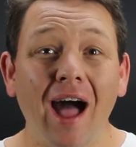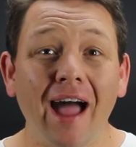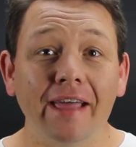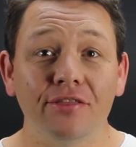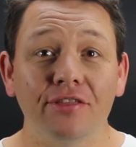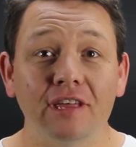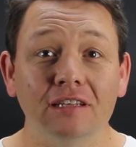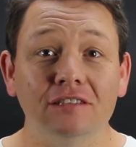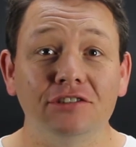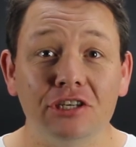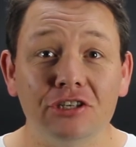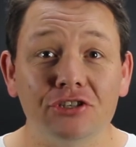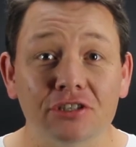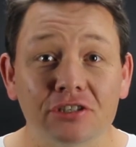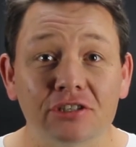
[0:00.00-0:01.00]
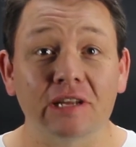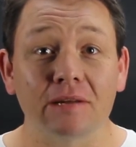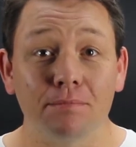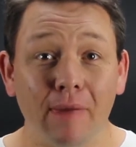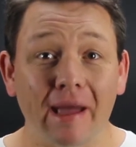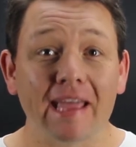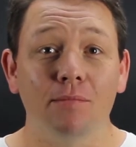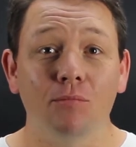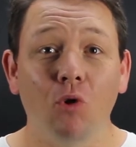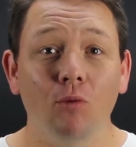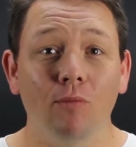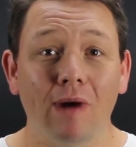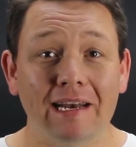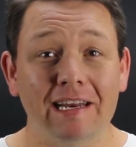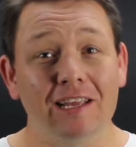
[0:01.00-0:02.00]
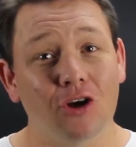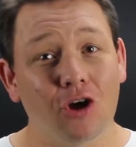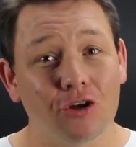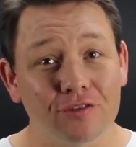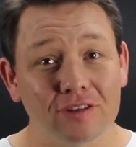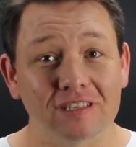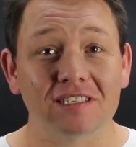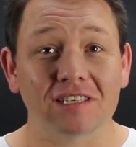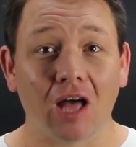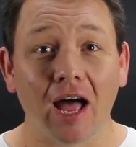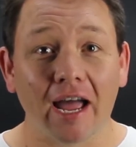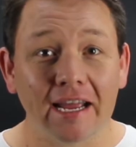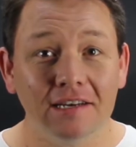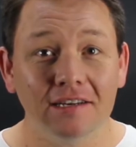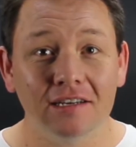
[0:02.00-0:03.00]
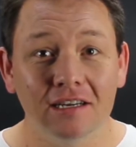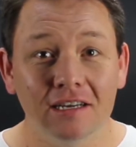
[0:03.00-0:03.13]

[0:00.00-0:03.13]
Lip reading: I think teachers can make more money on the side,